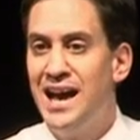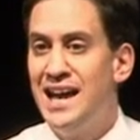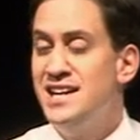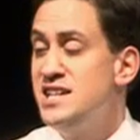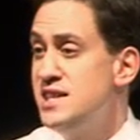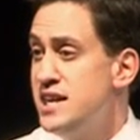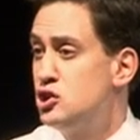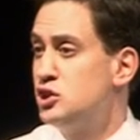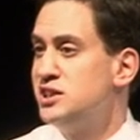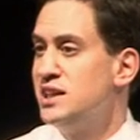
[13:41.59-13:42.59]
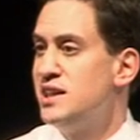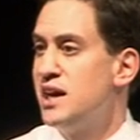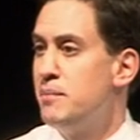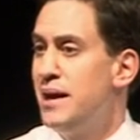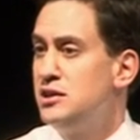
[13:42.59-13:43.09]
And indeed, the interesting thing
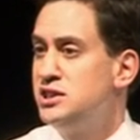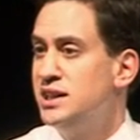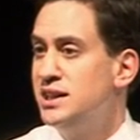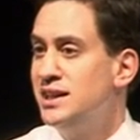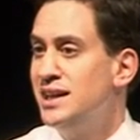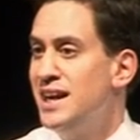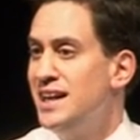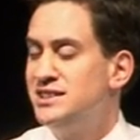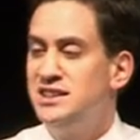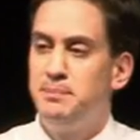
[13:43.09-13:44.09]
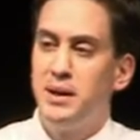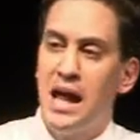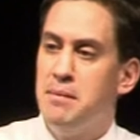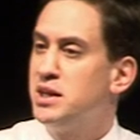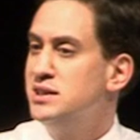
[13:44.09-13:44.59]
about it is this
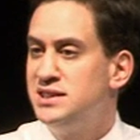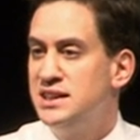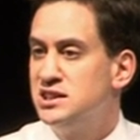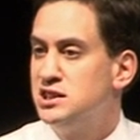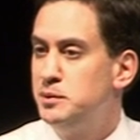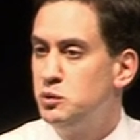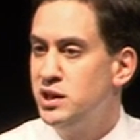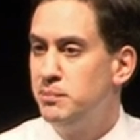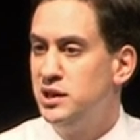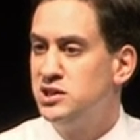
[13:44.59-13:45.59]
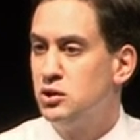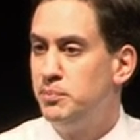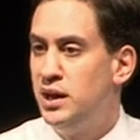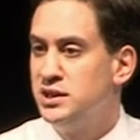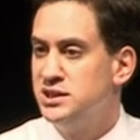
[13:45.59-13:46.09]
became a consensus between the political
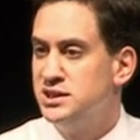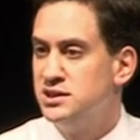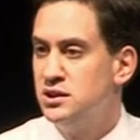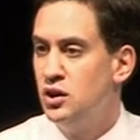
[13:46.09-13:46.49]
parties.